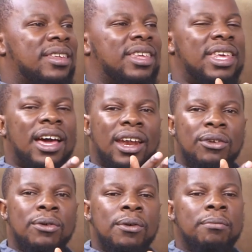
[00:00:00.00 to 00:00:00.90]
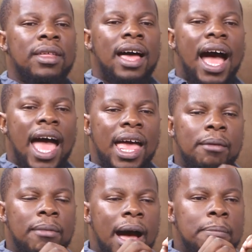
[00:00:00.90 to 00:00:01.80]
Here at home, I
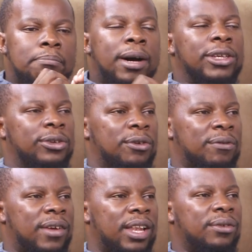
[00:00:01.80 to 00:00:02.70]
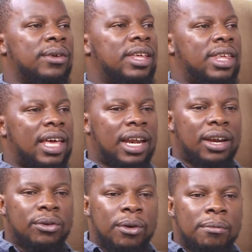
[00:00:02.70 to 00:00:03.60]
am a person of value. Here
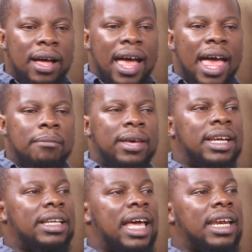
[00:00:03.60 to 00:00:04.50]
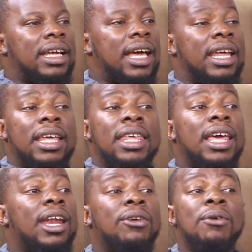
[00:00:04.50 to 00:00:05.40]
at home, I am held in high regard.
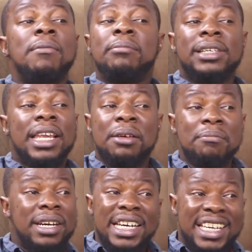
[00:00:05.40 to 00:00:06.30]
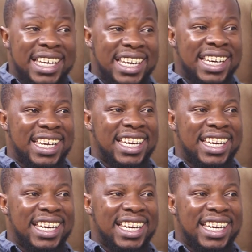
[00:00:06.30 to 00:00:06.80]
Here at home, I'm celebrated.